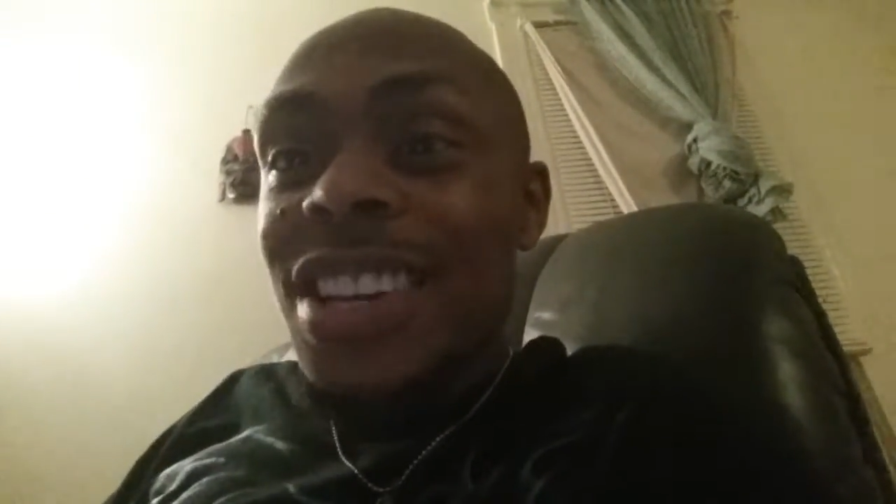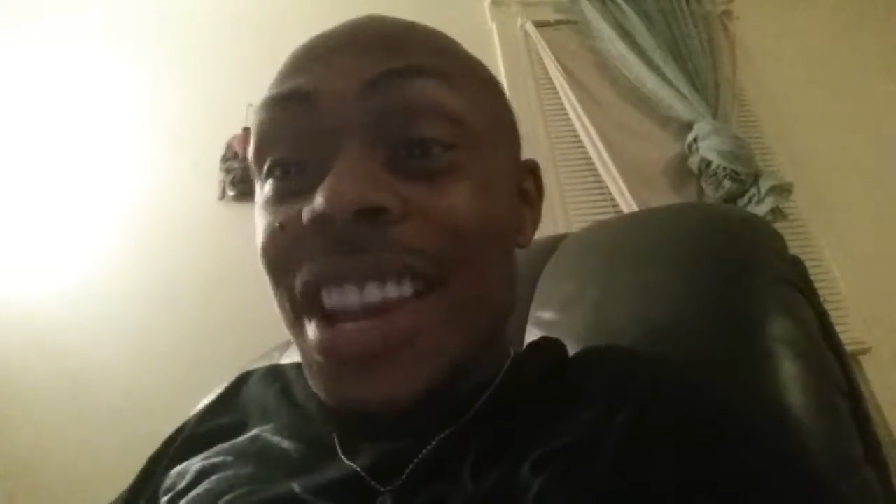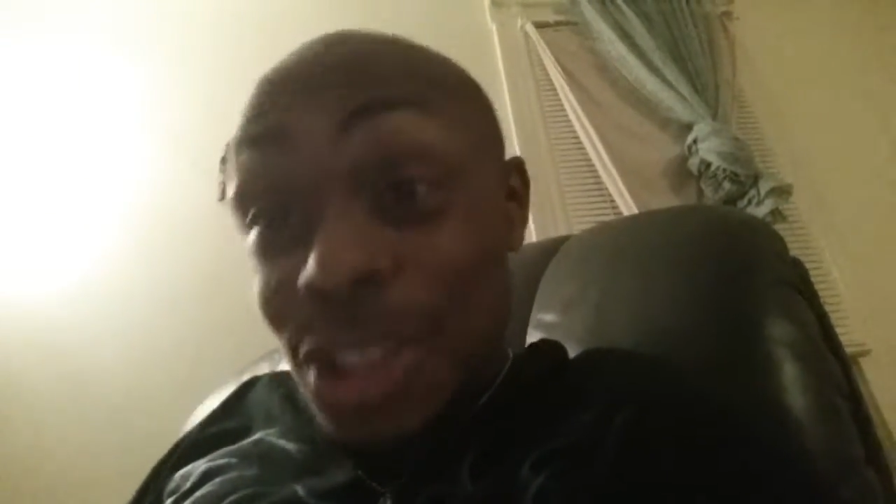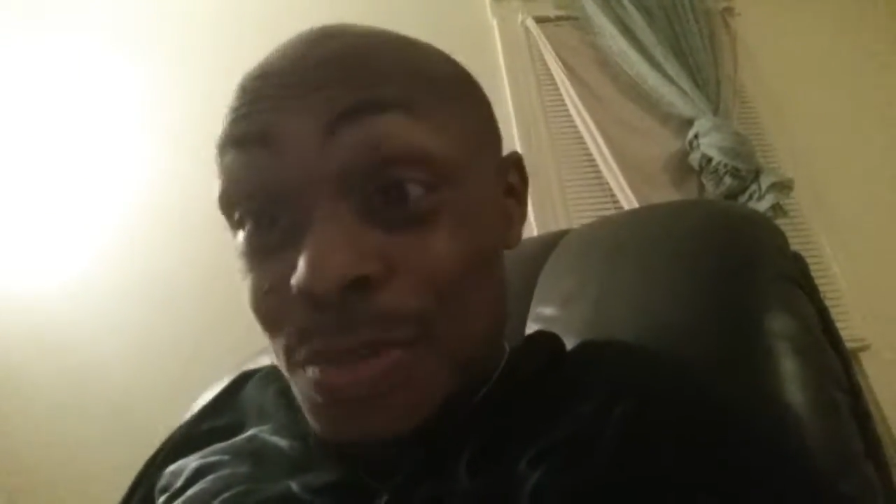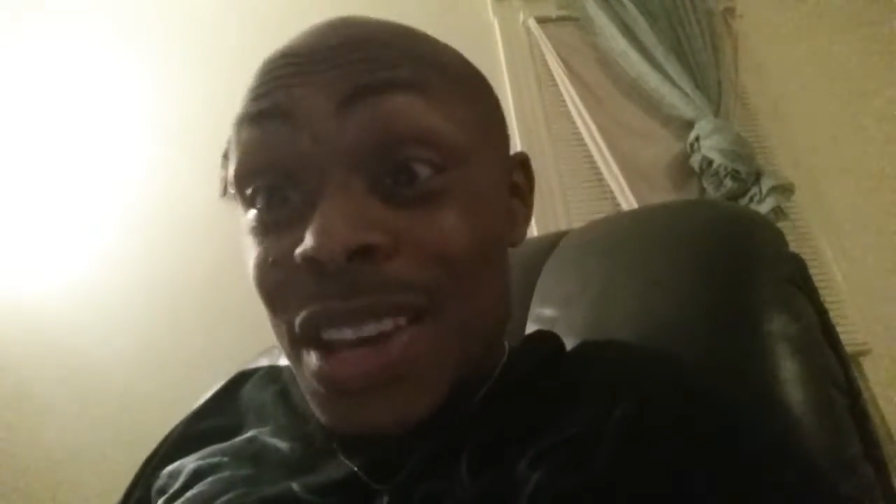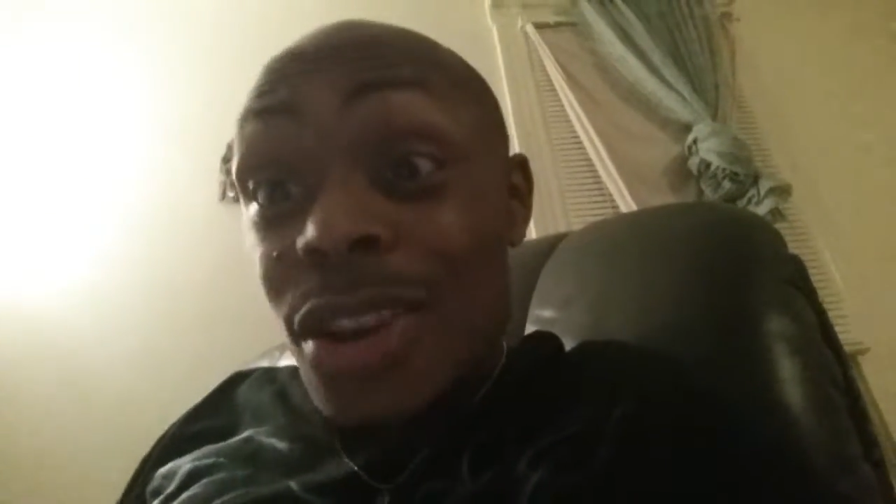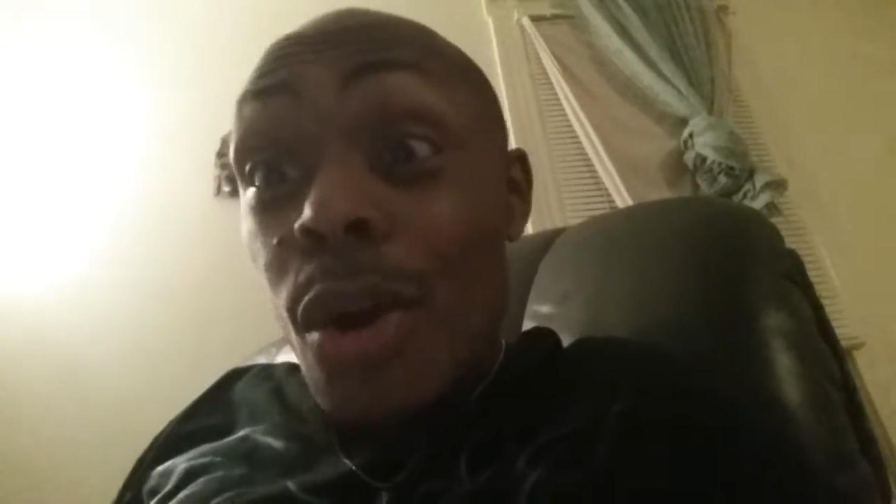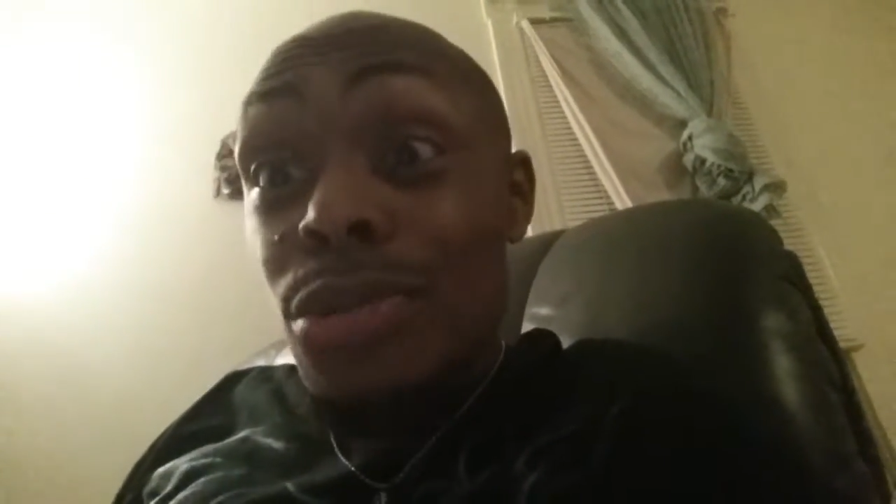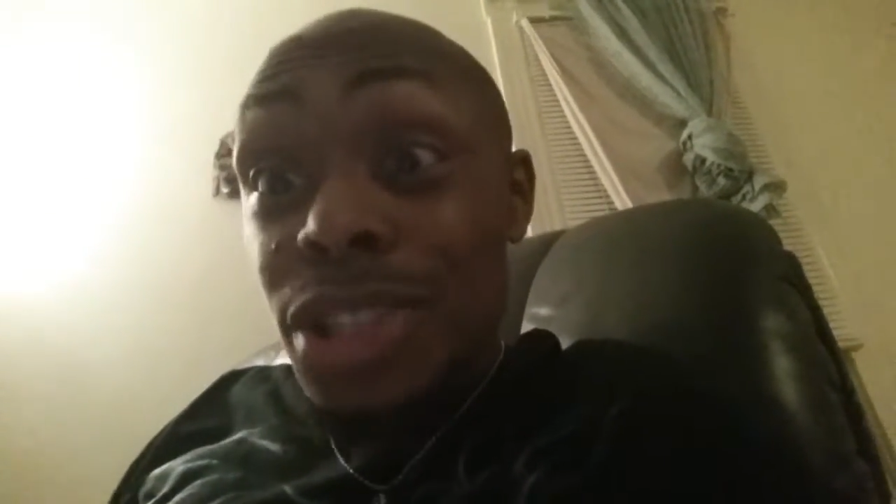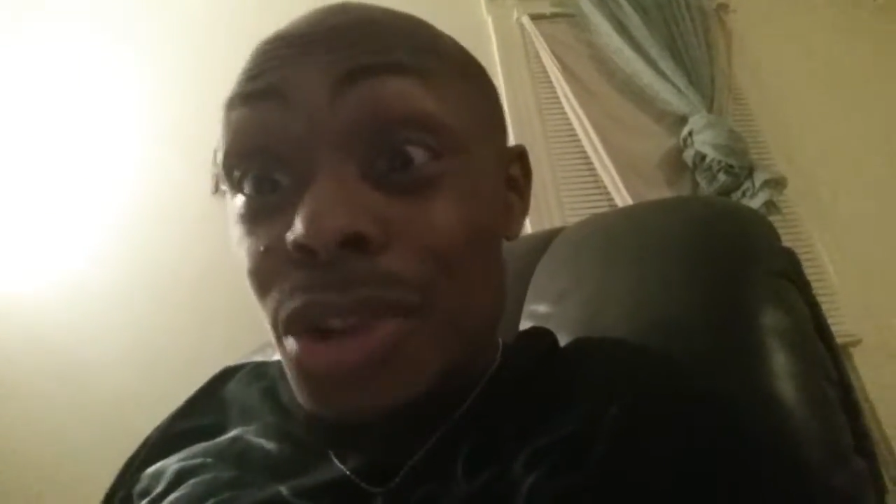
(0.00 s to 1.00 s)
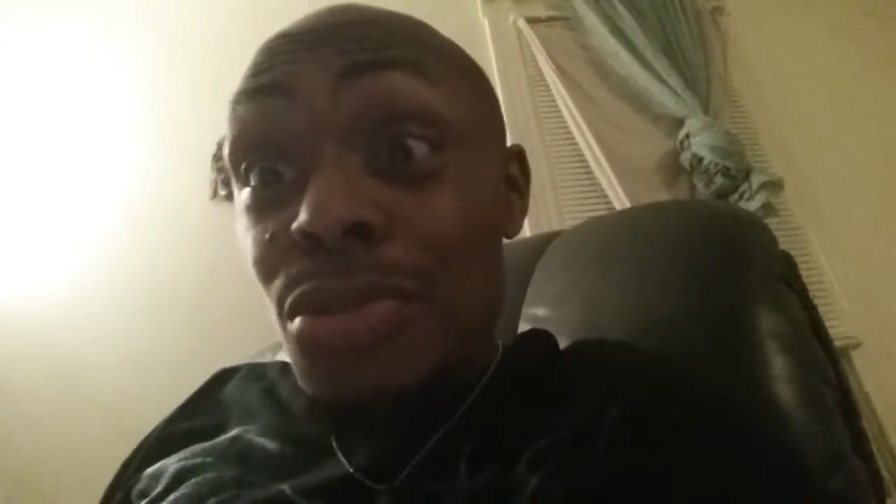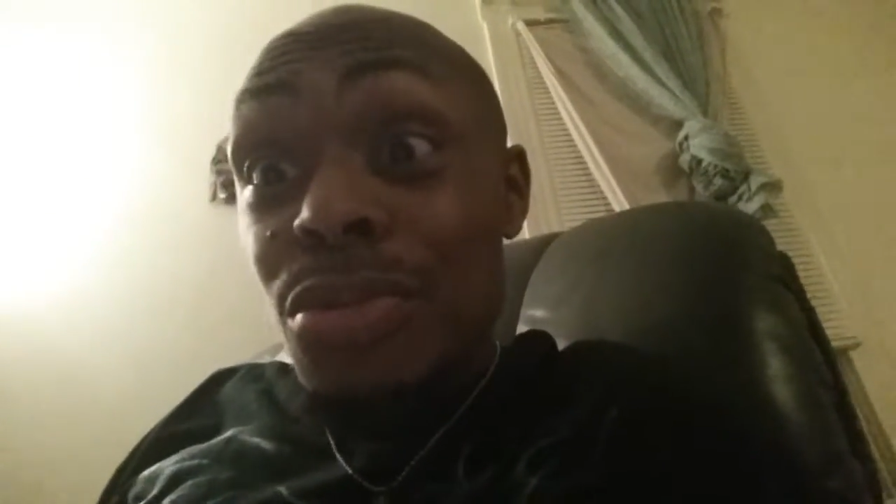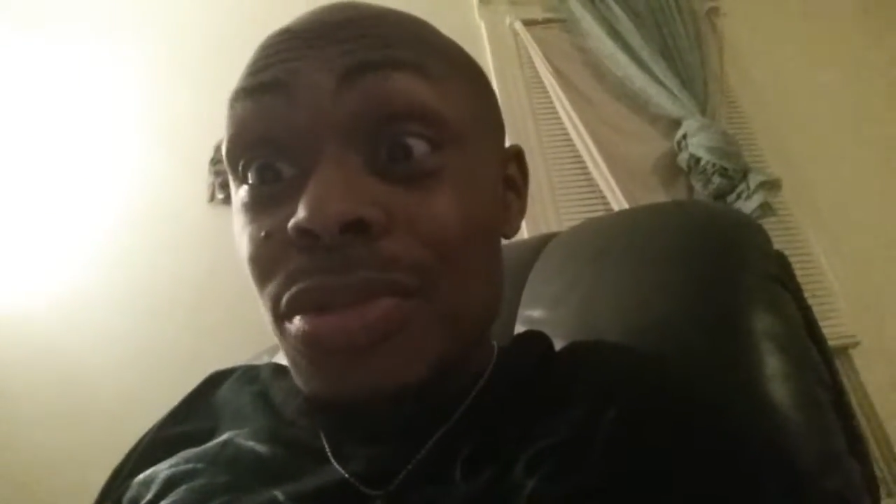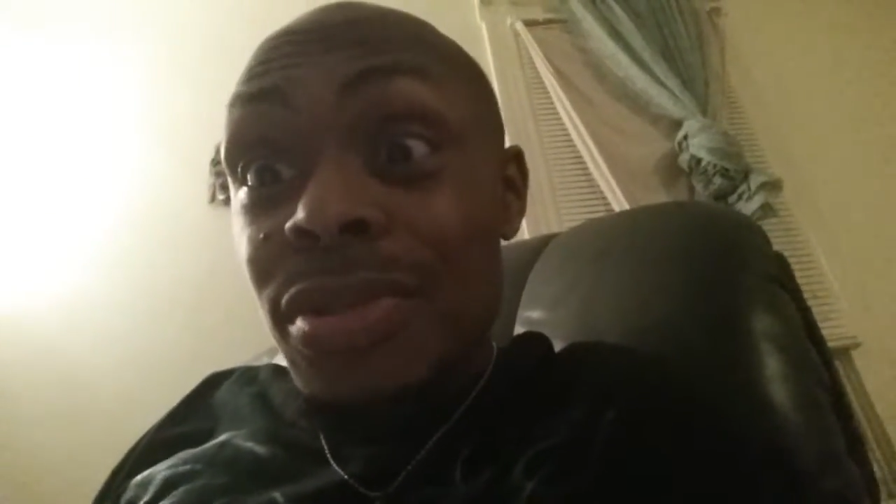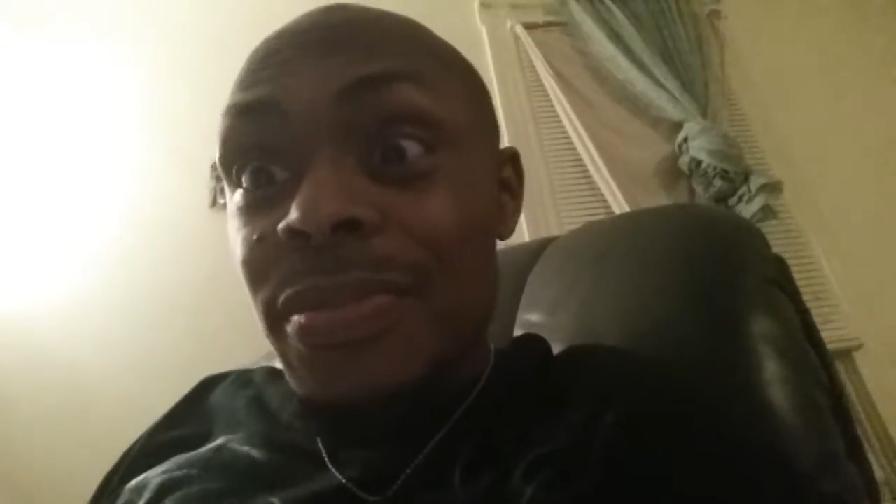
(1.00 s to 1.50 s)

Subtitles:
And they should be yours, too.